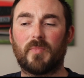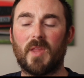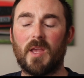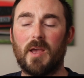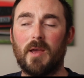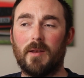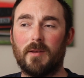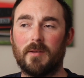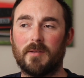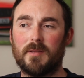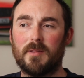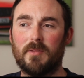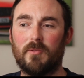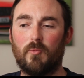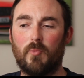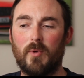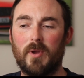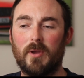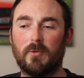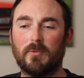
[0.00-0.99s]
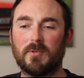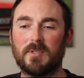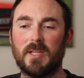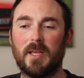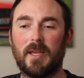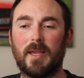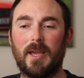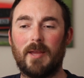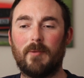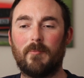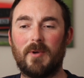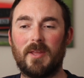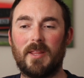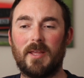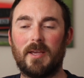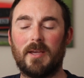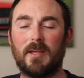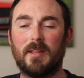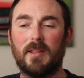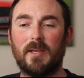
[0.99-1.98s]
and the wheels that came with
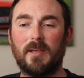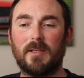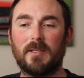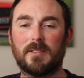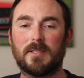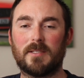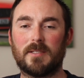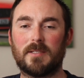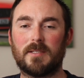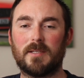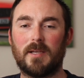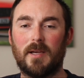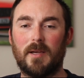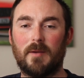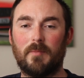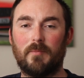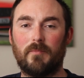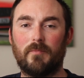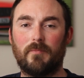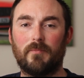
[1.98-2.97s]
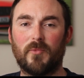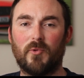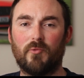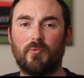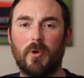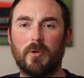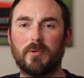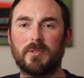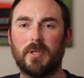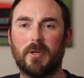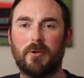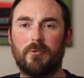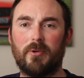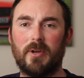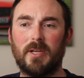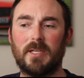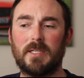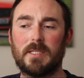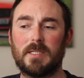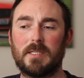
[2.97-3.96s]
it are these rotor
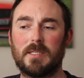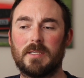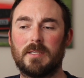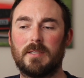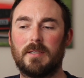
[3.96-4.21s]
grids,